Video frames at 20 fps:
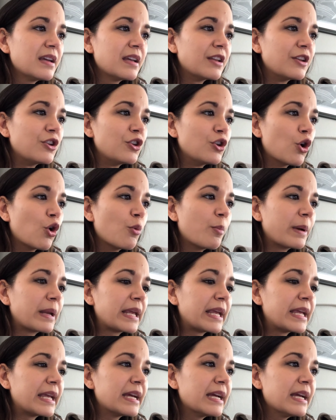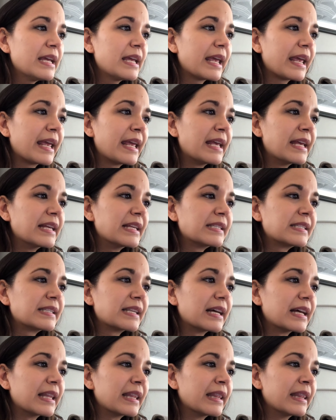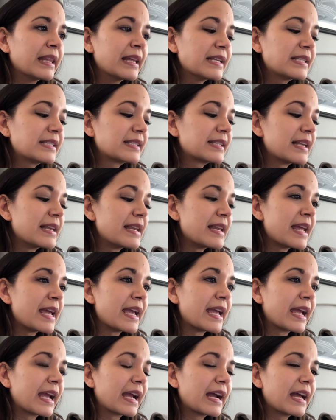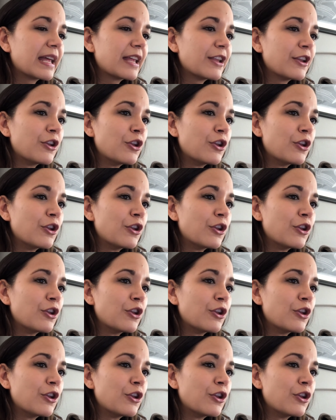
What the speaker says: Nobody is listening.